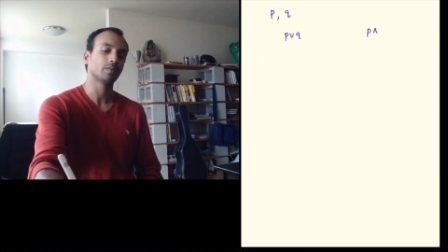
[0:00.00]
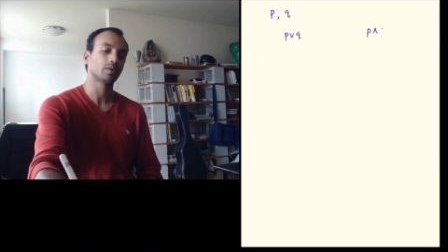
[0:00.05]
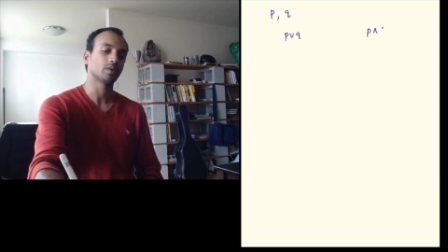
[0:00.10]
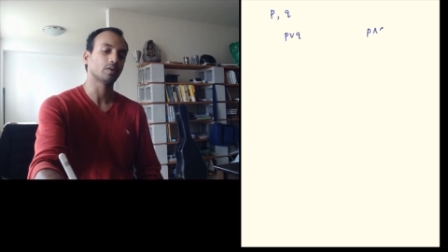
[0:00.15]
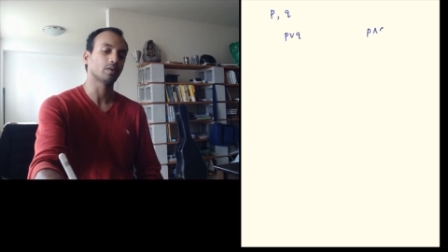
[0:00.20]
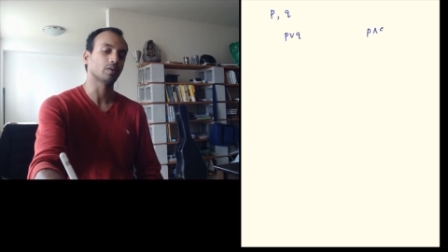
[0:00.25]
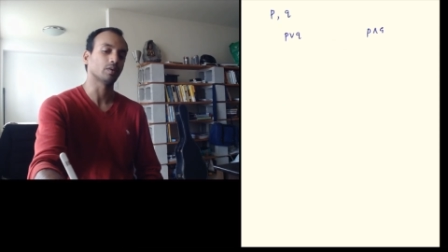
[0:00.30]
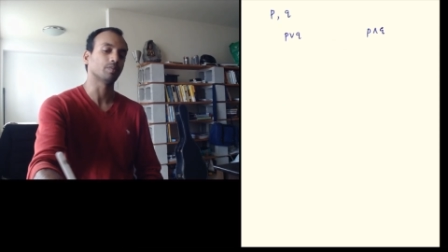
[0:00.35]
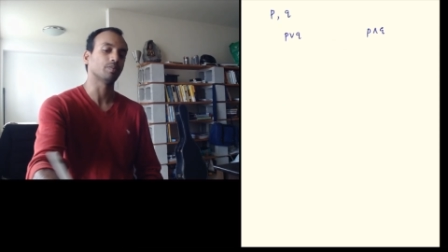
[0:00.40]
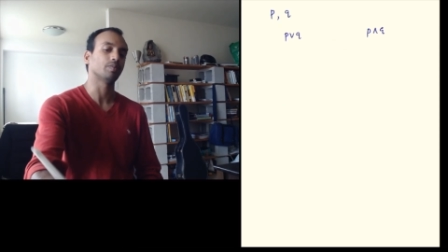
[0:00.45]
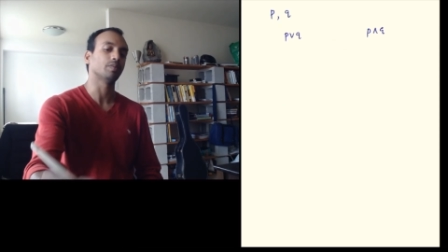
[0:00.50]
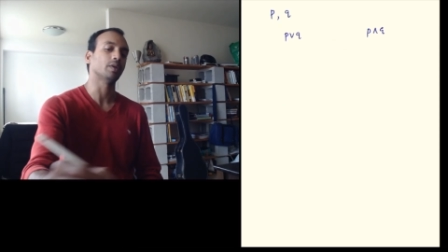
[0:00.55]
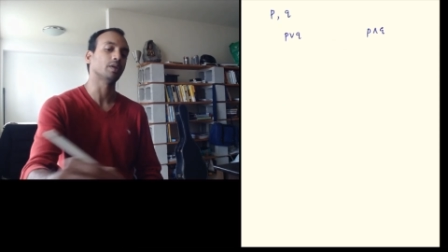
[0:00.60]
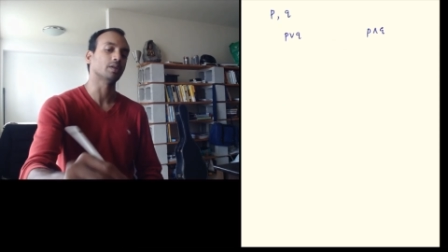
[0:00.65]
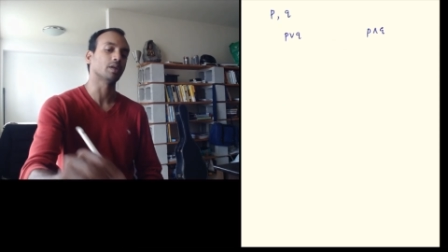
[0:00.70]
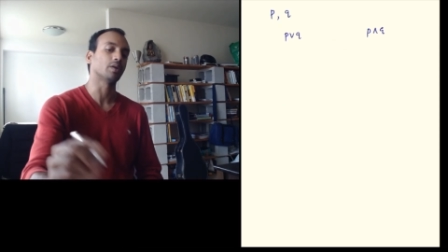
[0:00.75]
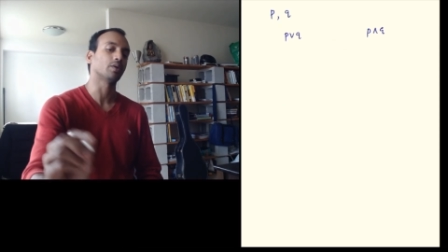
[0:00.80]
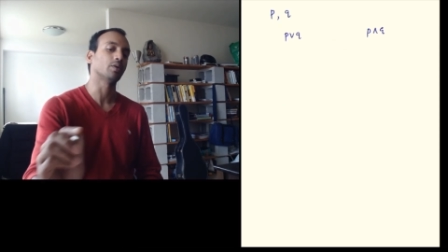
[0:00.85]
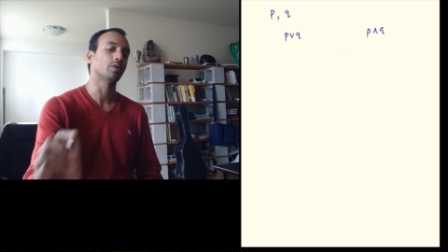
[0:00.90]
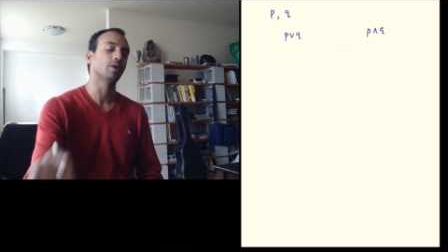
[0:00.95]
so these
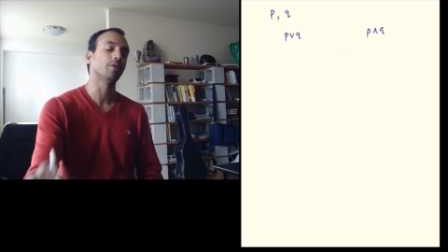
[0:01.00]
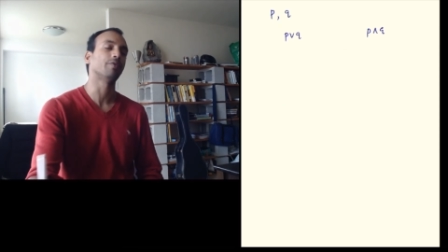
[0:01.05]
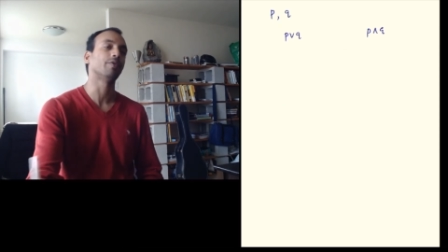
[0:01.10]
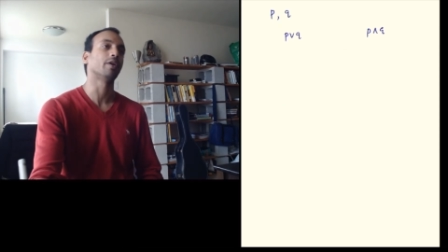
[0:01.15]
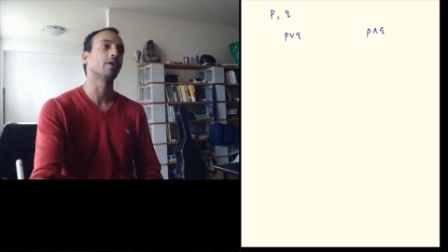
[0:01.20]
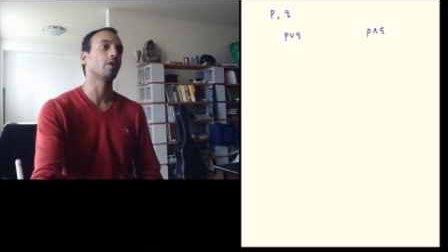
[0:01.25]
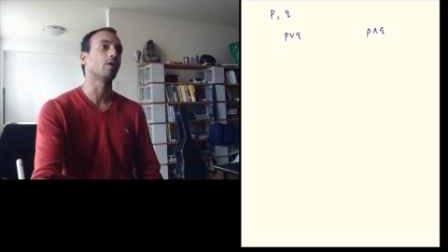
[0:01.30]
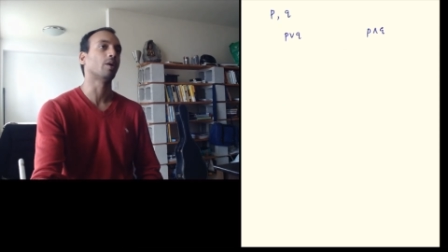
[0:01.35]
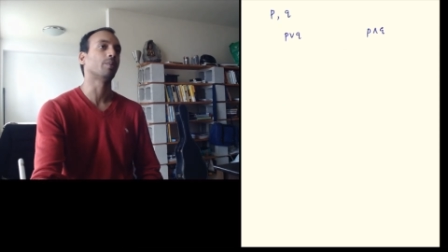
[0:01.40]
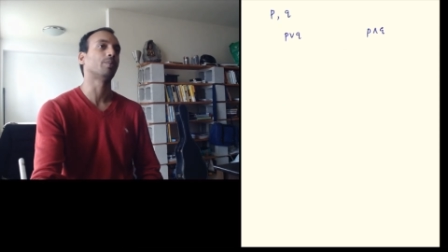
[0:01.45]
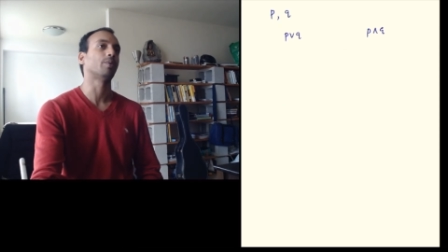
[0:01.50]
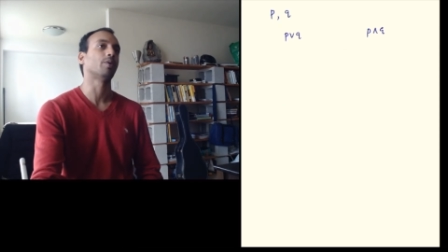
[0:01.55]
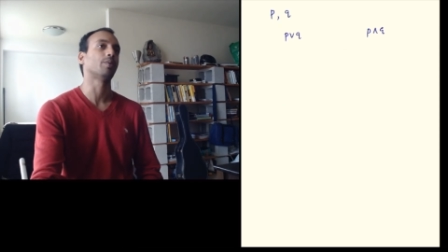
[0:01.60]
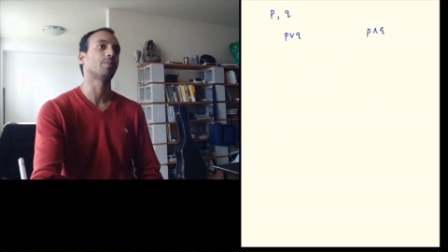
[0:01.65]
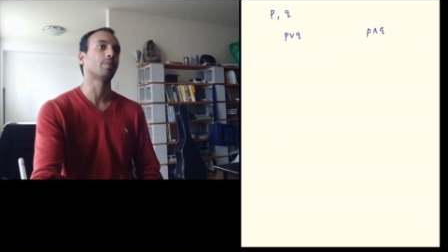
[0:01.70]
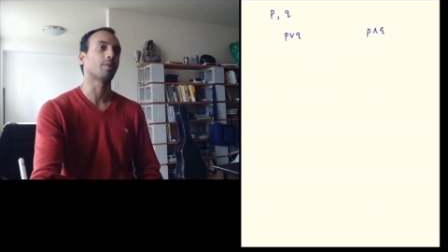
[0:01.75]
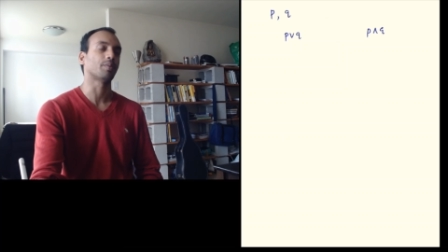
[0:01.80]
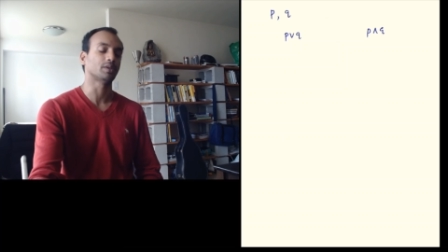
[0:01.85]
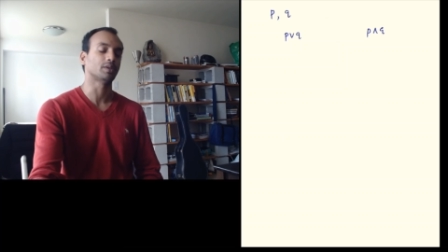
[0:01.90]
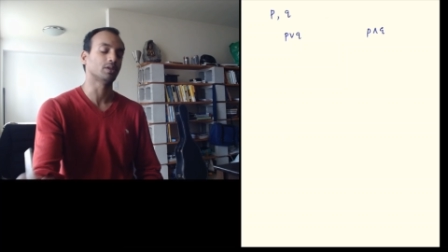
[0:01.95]
are two different compound
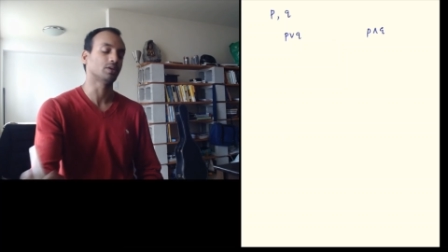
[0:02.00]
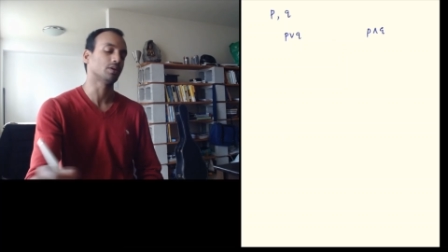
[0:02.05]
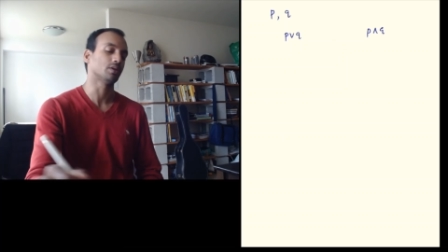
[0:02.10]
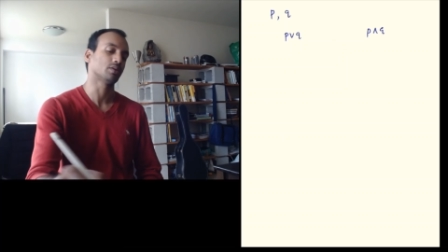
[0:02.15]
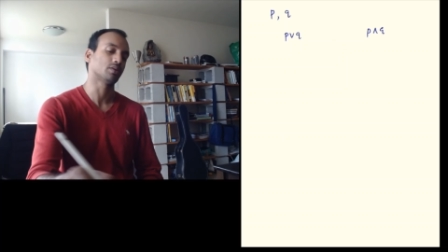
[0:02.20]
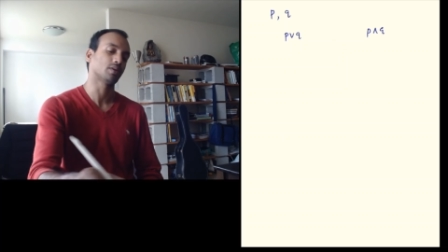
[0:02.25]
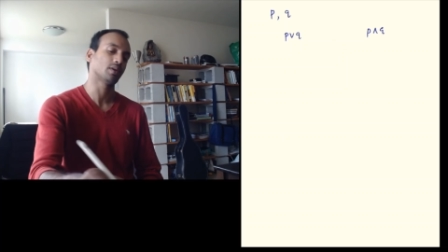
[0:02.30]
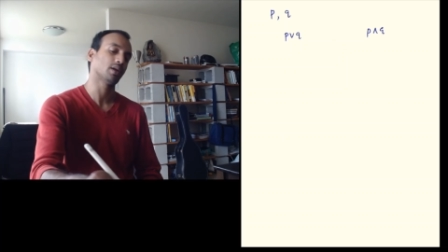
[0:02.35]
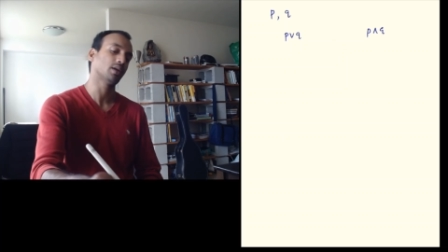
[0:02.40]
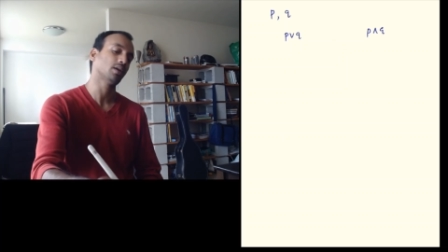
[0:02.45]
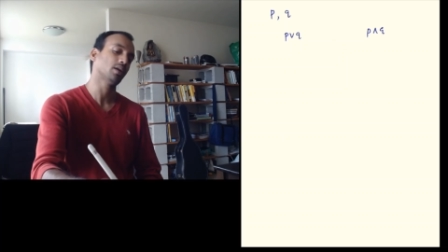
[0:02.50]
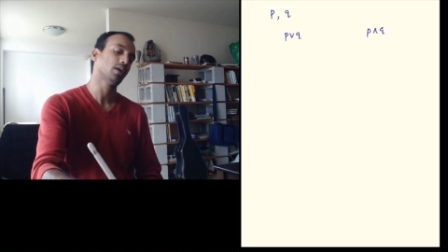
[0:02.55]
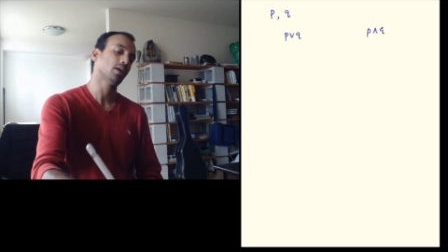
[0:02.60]
propositions right